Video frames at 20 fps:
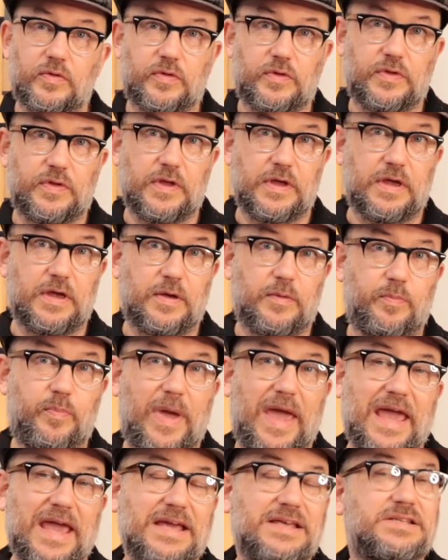The
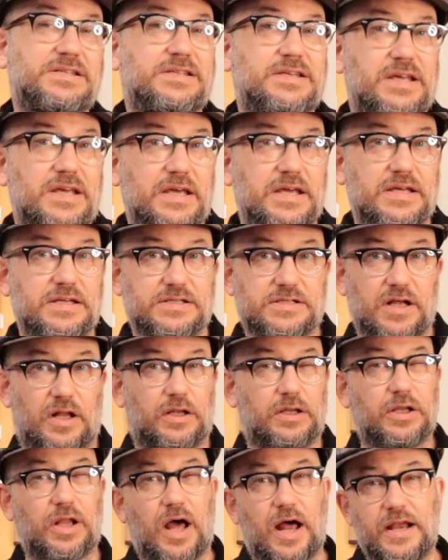paste is a
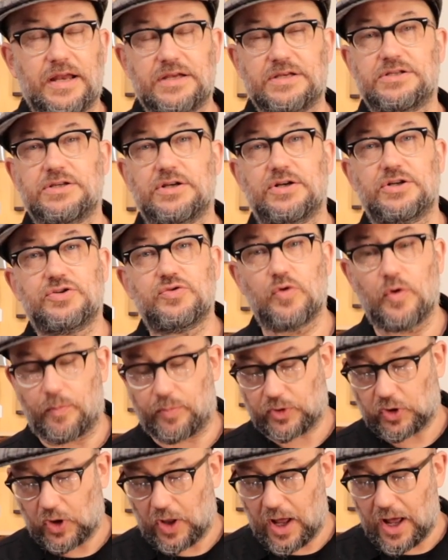lot easier to
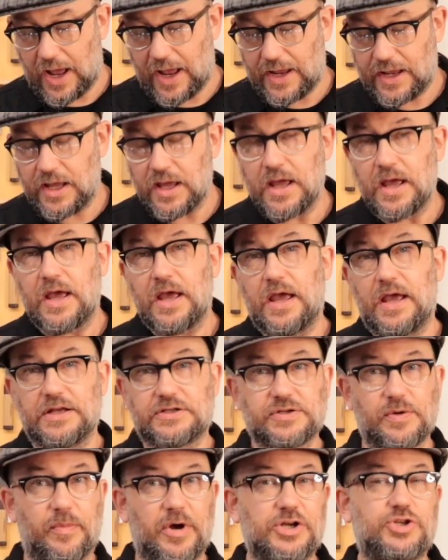apply.
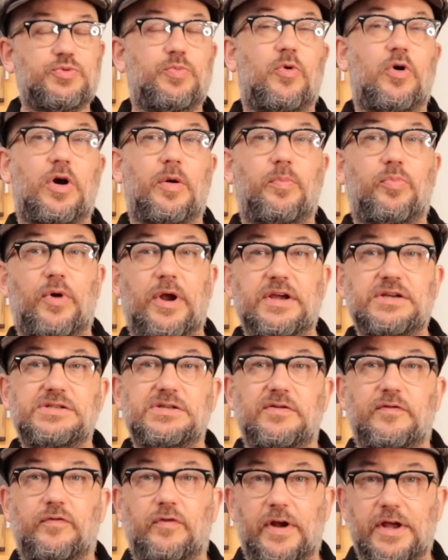It's a much more
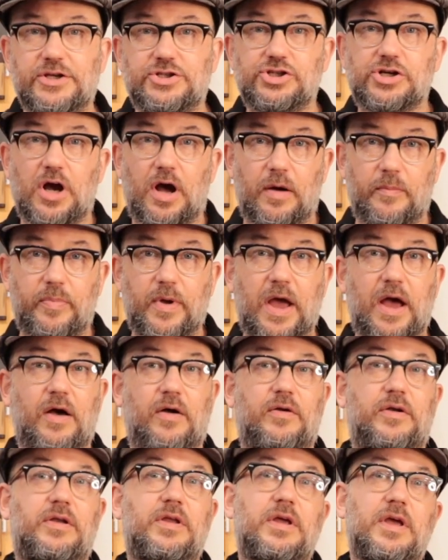abrasive rich
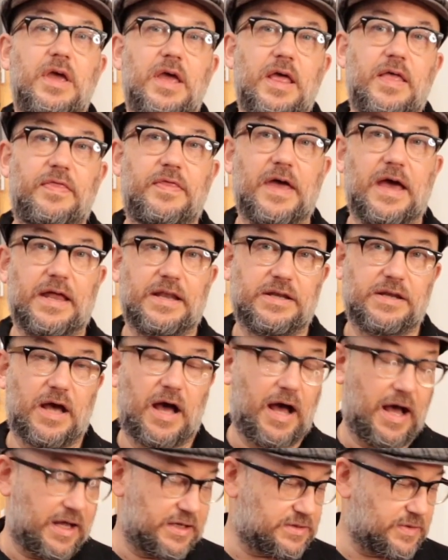compound than
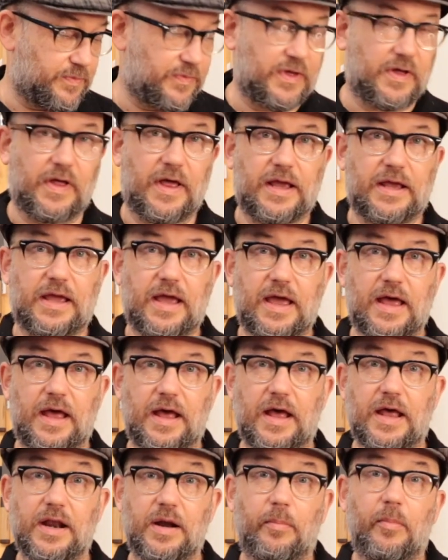something like
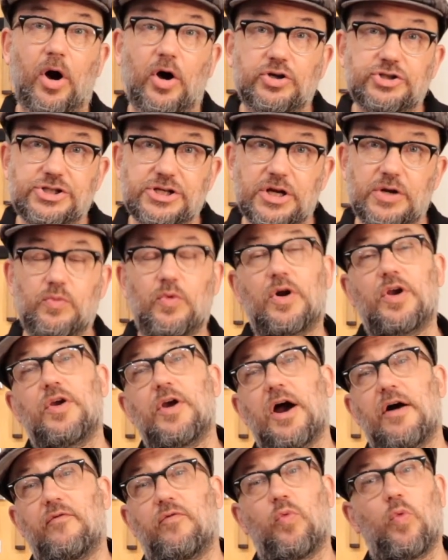an emulsion where you
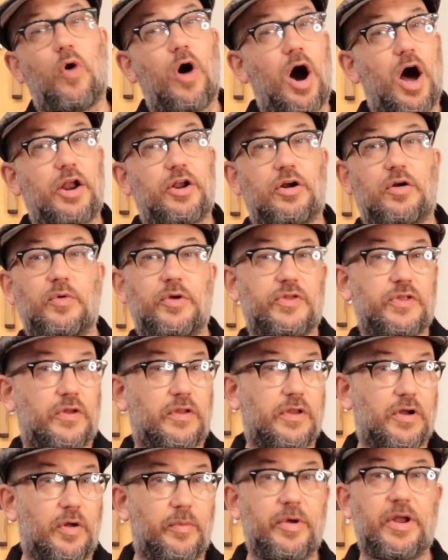have water with a
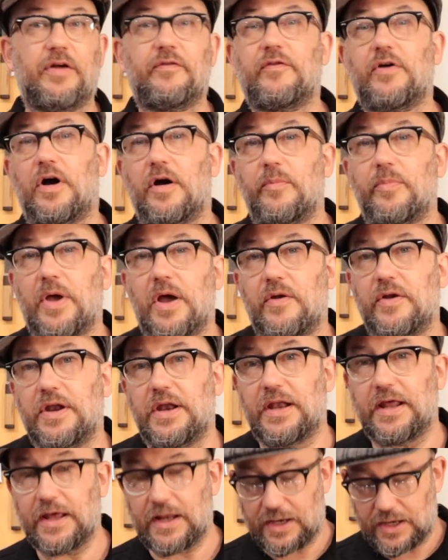little bit of compound
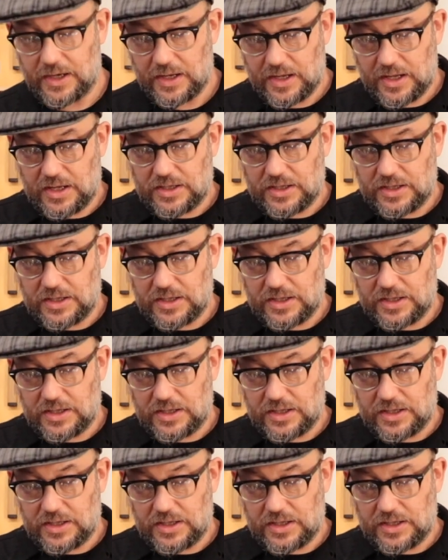in it.